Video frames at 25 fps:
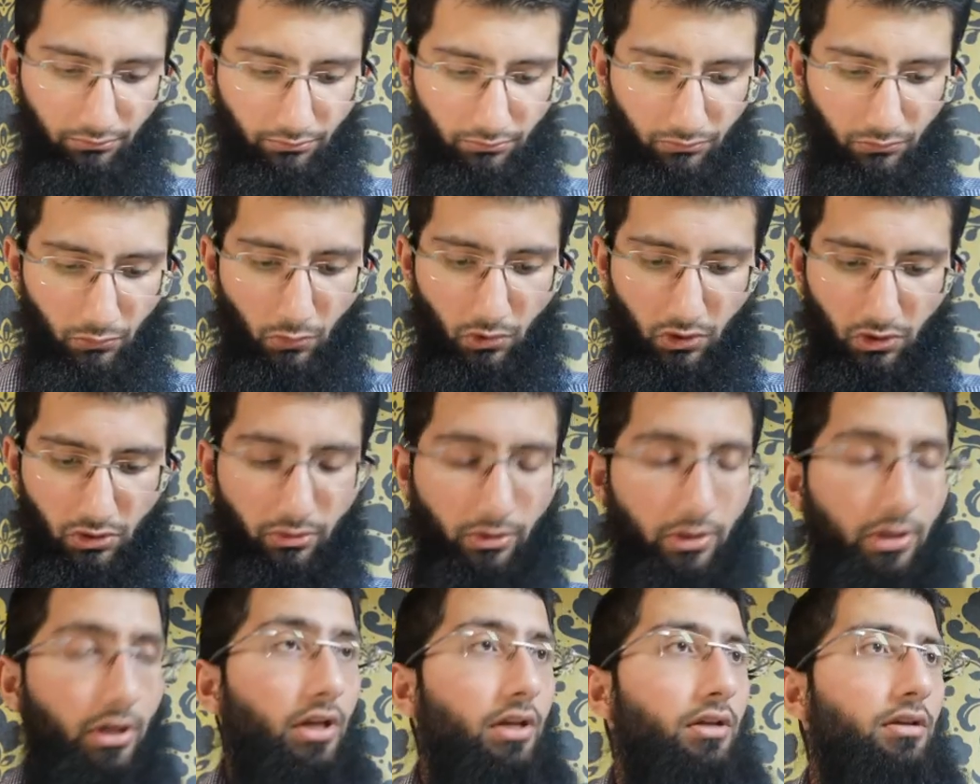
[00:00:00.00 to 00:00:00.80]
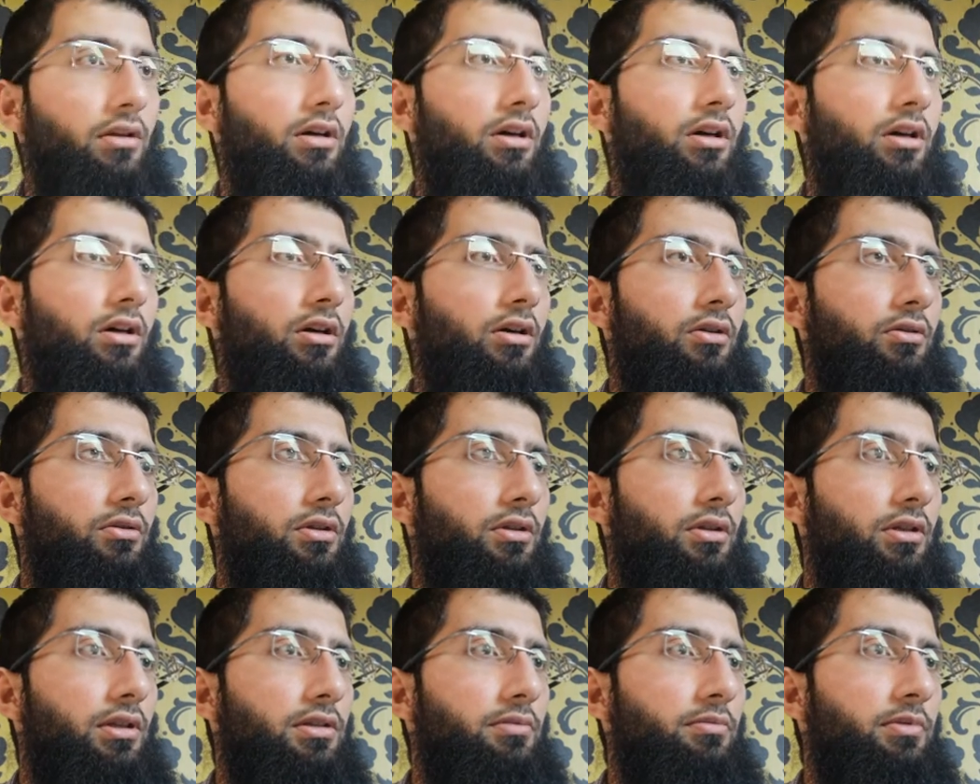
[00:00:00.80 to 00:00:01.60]
What's going on? Oh,
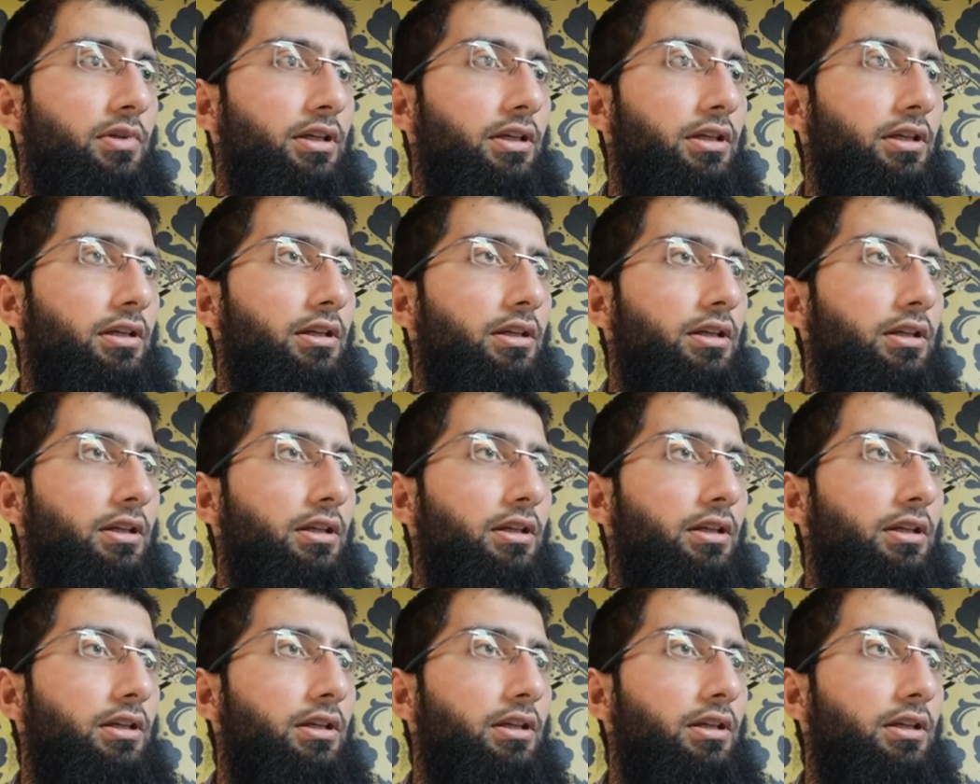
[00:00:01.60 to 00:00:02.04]
goodness me.